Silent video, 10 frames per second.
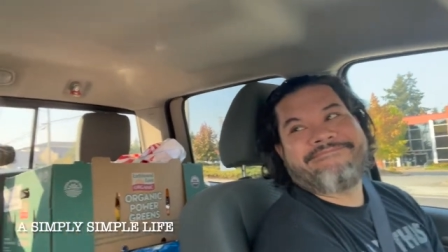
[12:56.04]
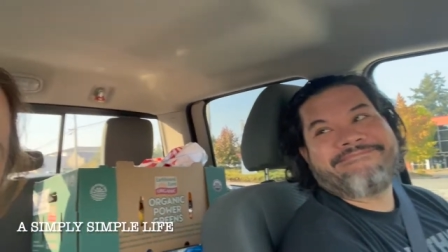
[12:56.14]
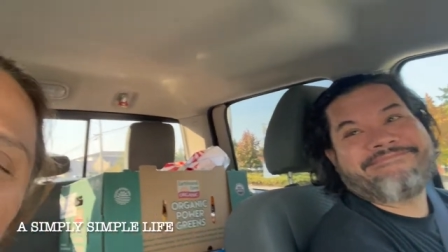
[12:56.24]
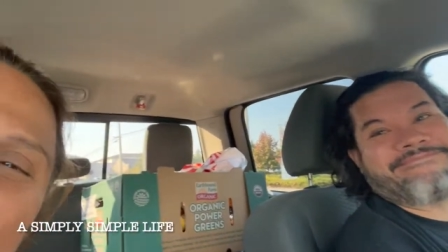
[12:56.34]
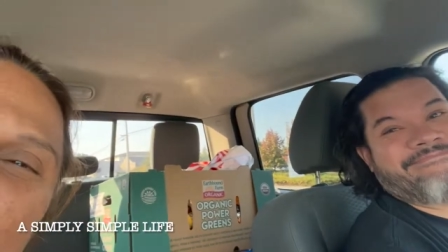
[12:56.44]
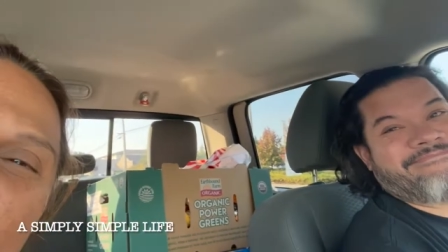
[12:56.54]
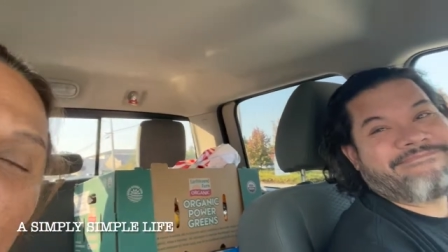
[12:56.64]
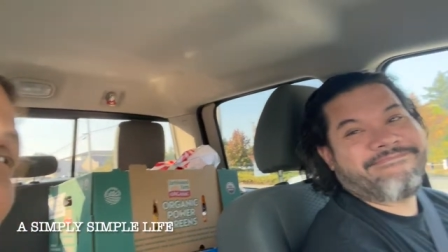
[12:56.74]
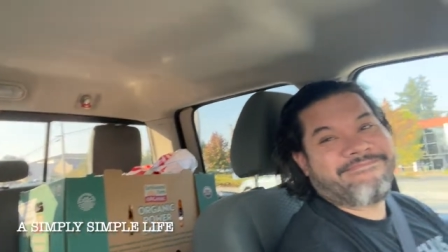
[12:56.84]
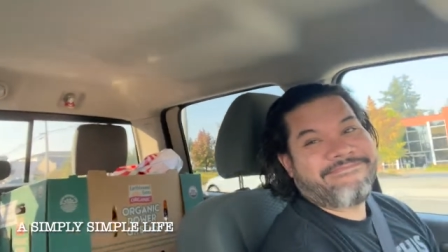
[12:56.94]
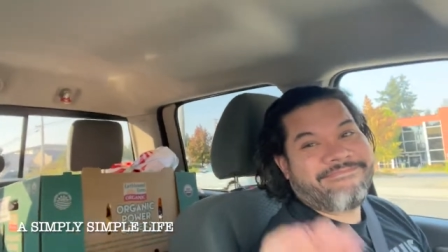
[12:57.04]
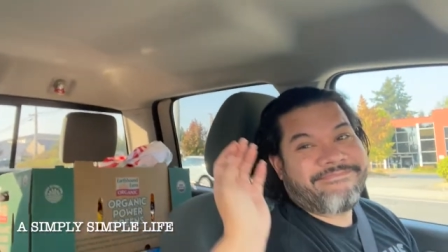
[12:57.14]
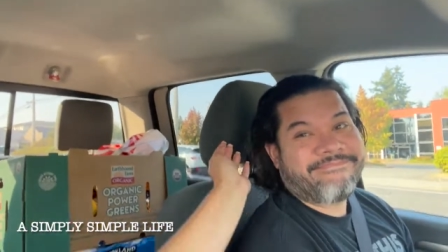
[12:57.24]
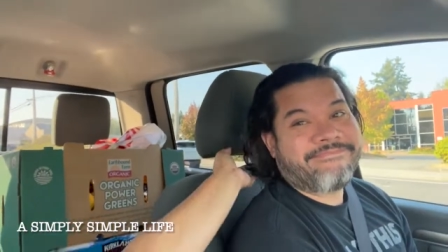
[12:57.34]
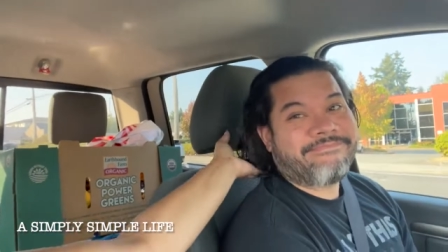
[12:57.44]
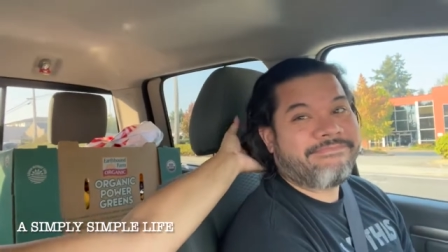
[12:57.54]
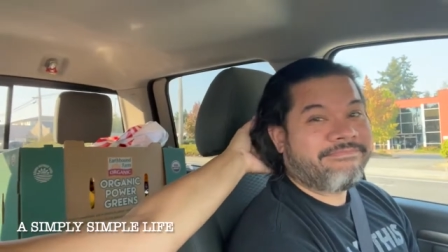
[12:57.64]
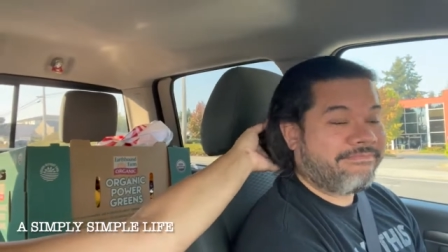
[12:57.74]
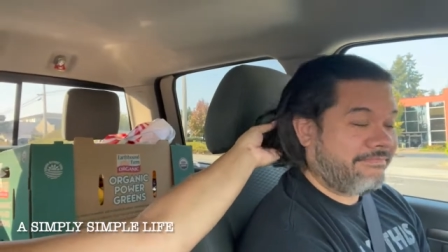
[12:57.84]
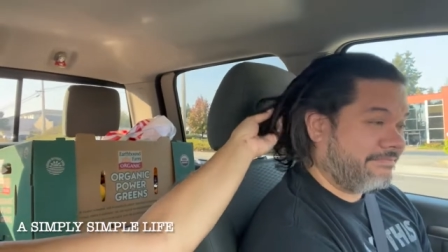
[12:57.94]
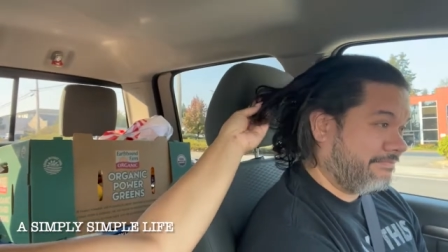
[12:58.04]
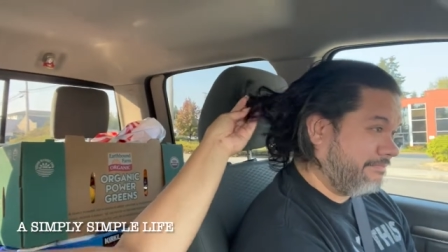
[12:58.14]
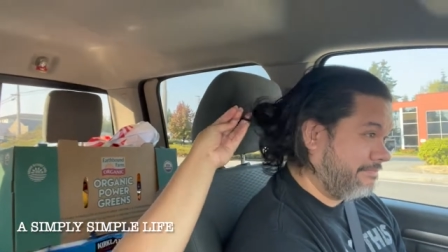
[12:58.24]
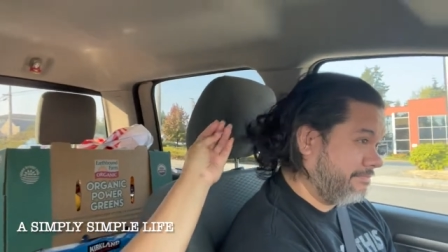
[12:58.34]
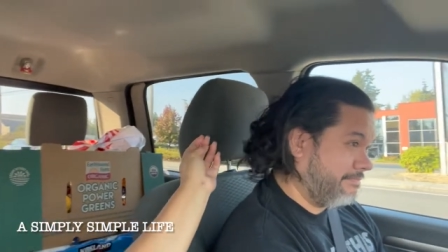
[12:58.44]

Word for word: As you guys notice, hubby's changed